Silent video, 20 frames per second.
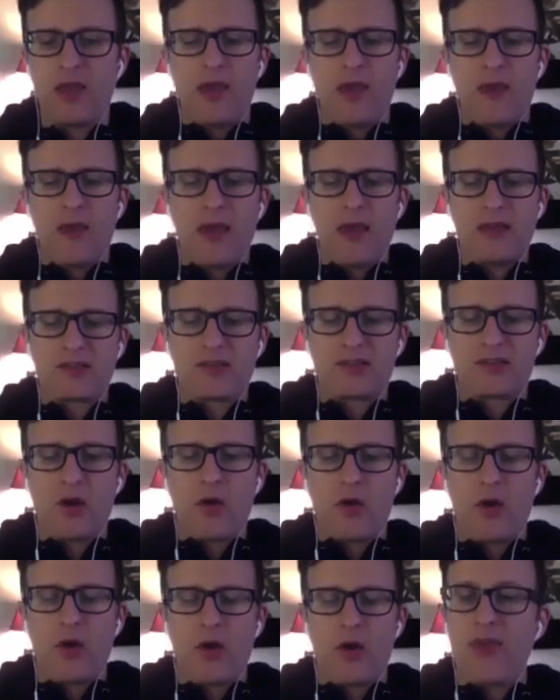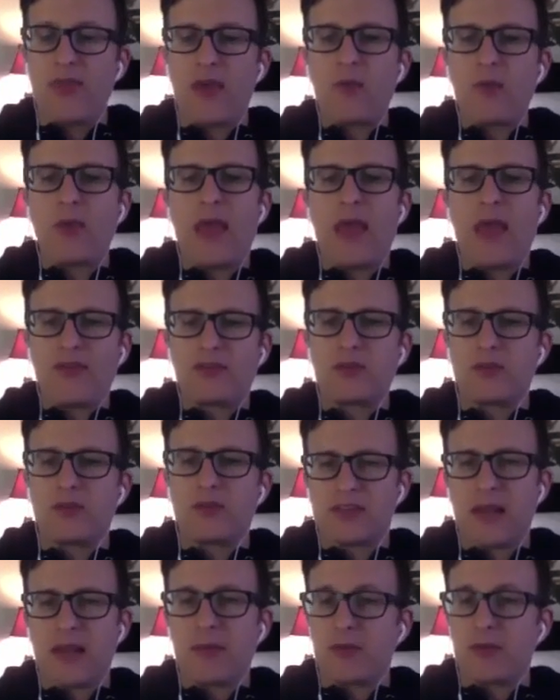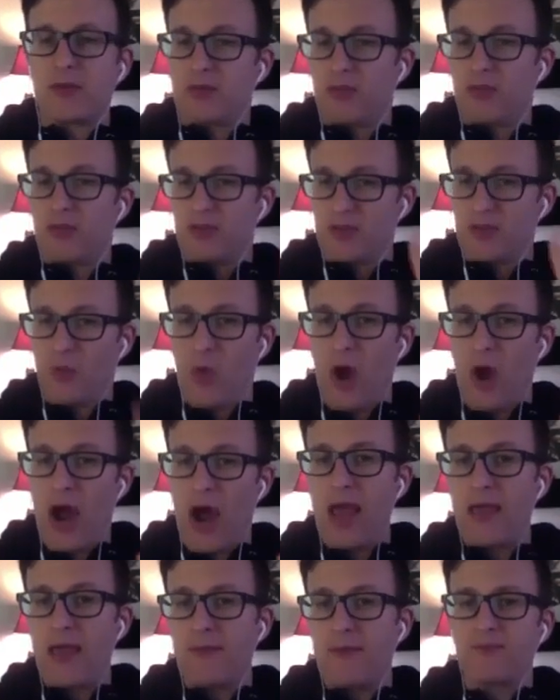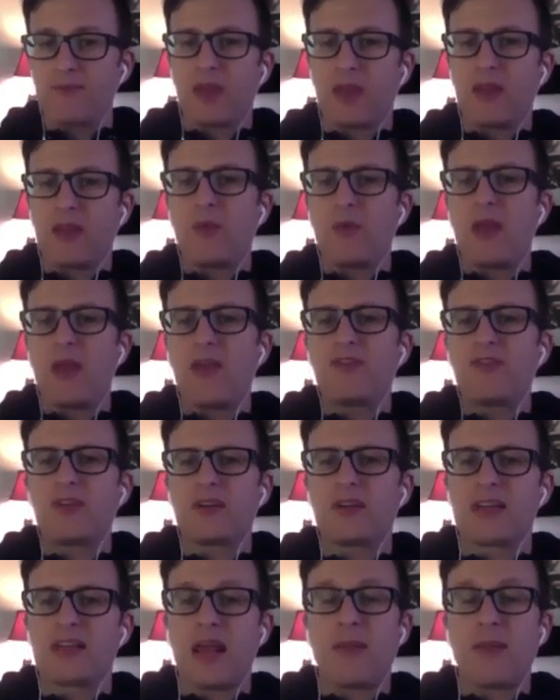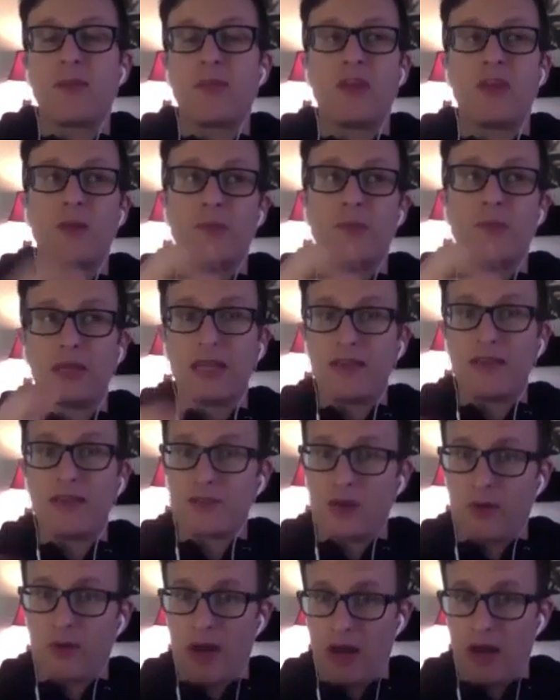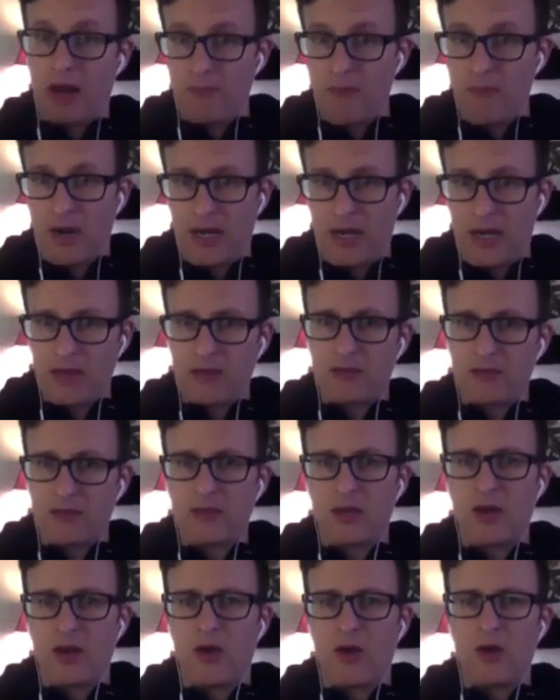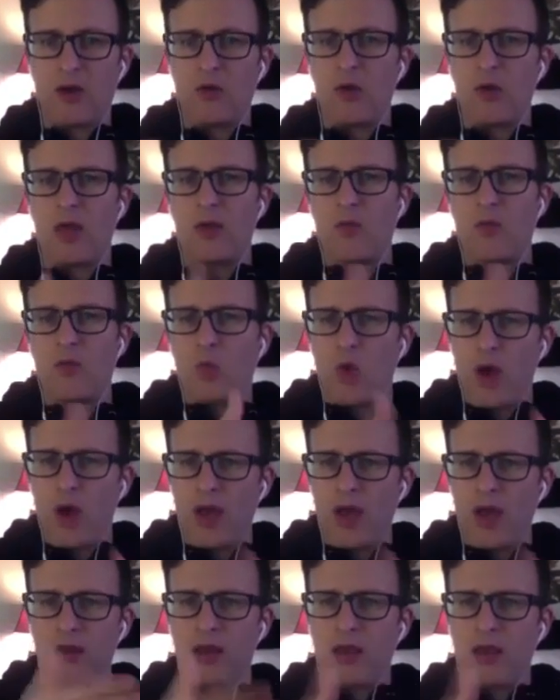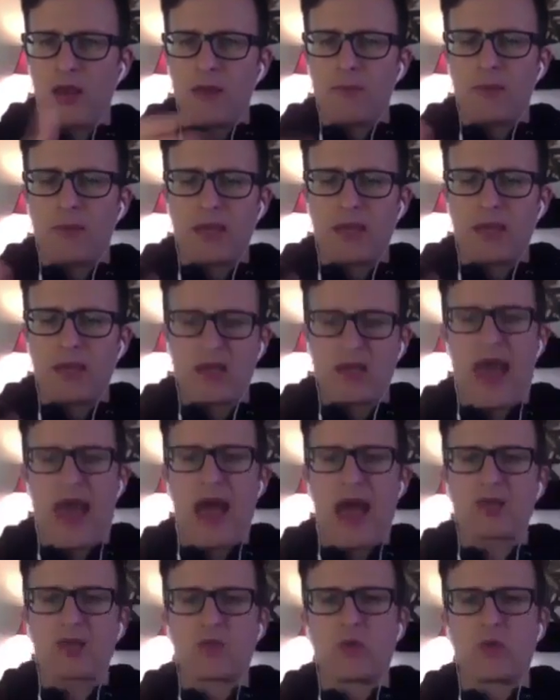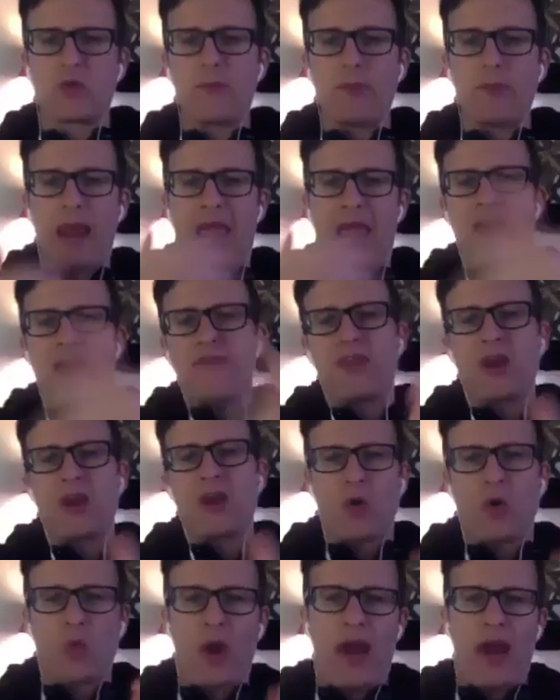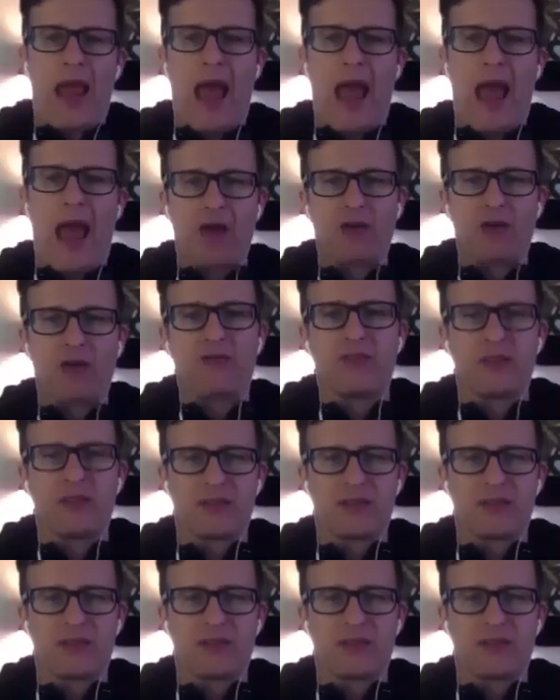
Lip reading: And then we have to examine, so there's the why, and then we have to examine their beliefs around money, and what, because as we're behaving our way out of this